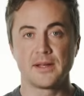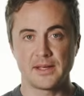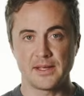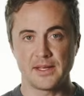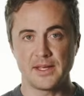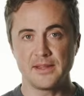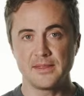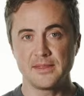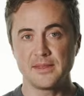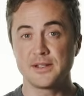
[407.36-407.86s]

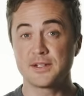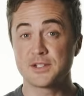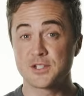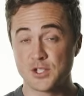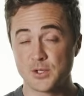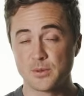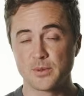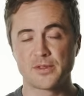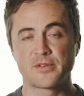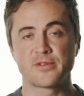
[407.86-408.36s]
In the
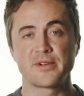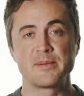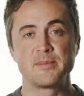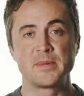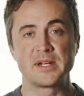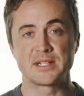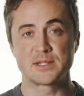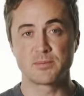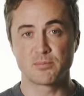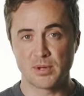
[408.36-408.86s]
2 or 3
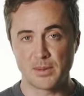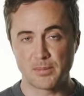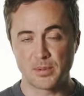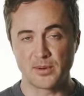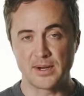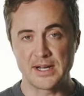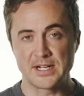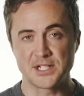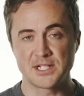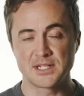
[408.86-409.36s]
minutes
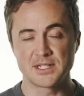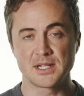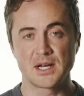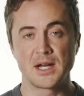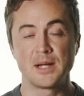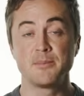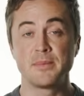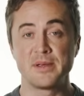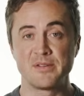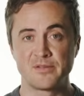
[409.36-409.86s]
preparation
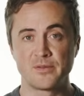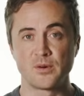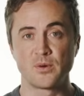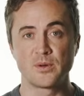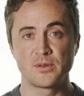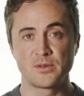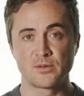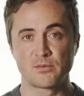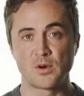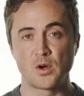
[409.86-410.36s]
time
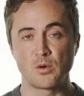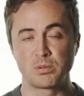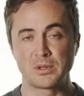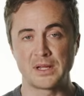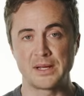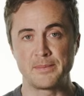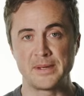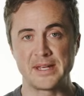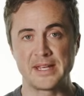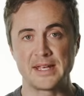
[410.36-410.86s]
before the role
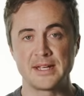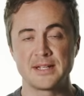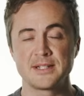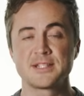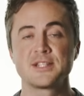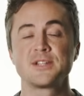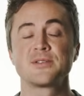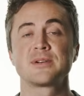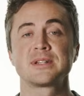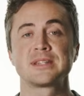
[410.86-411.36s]
play
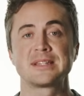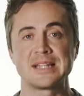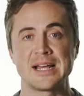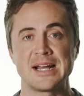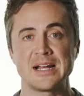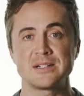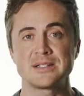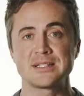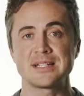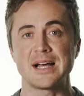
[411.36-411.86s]
begins, you're
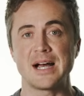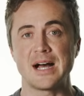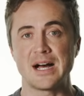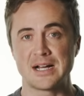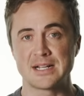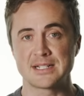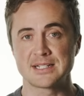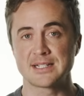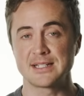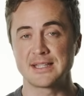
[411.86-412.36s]
allowed to
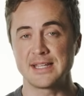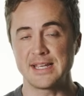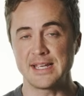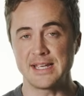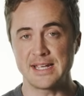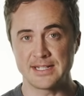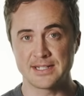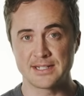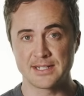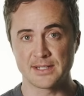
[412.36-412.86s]
ask the
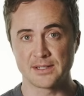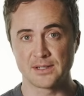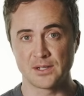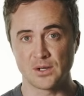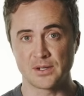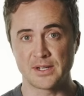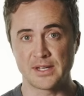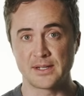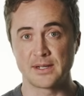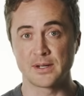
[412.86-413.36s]

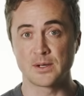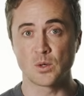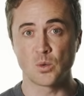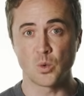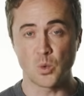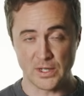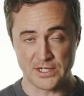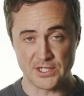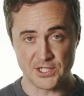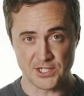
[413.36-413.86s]
interlocutor
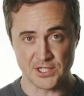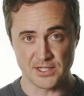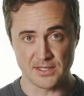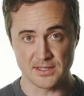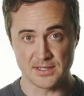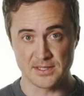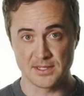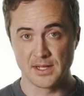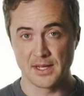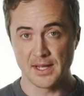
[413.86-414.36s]

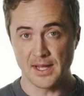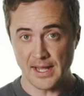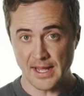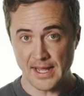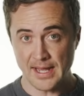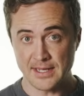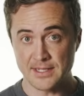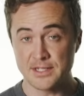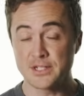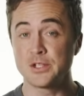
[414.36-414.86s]
questions,
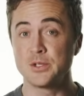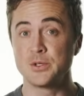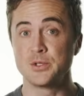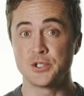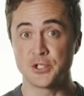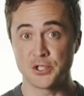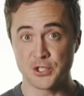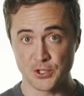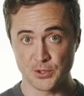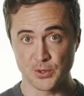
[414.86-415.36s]
and you
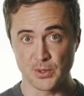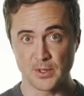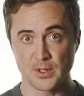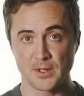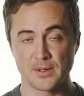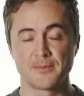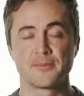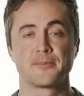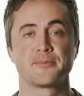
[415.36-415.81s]
should.